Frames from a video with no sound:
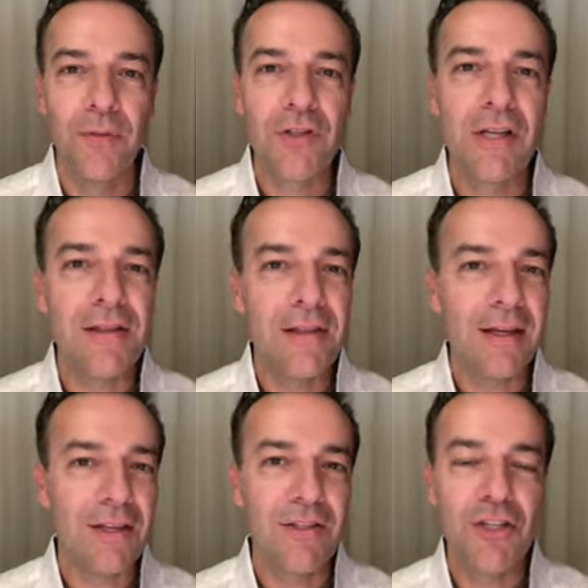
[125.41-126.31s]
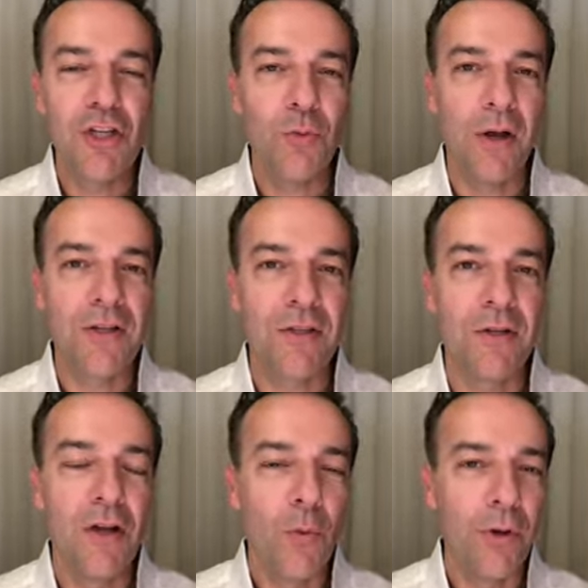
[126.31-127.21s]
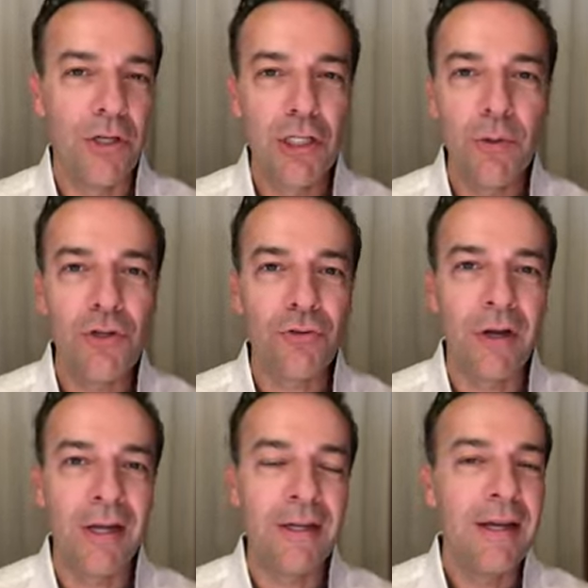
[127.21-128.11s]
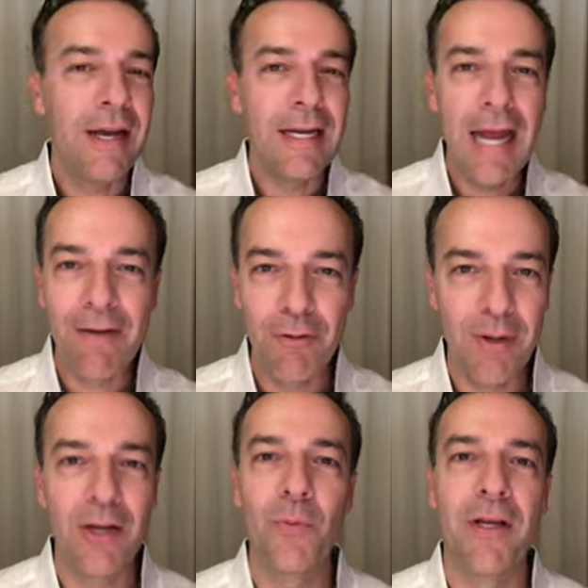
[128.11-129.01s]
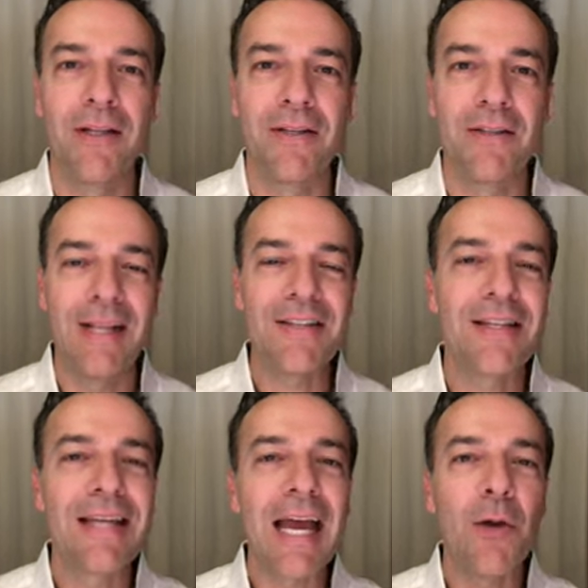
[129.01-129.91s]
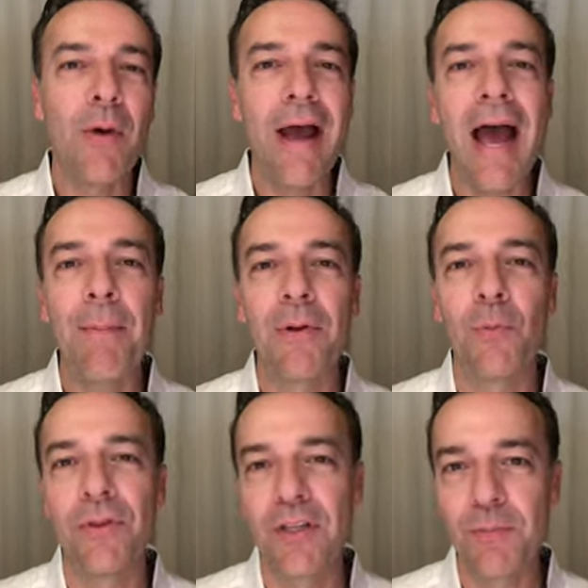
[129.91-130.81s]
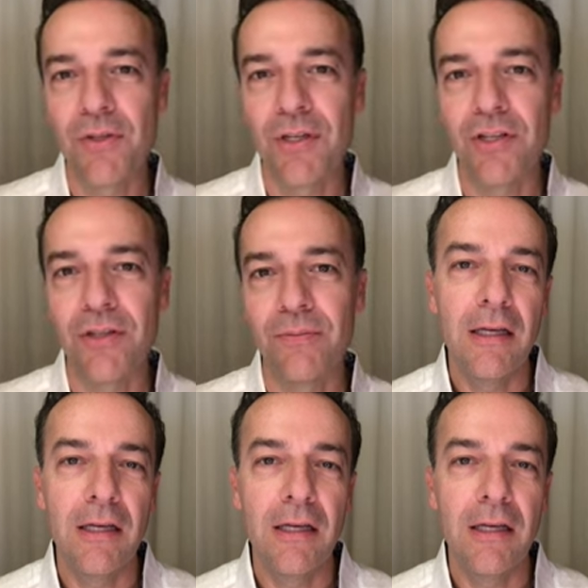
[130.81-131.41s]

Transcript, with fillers: There's nothing like a situation where you do a trade and everybody wins. And that's exactly what happened with this position.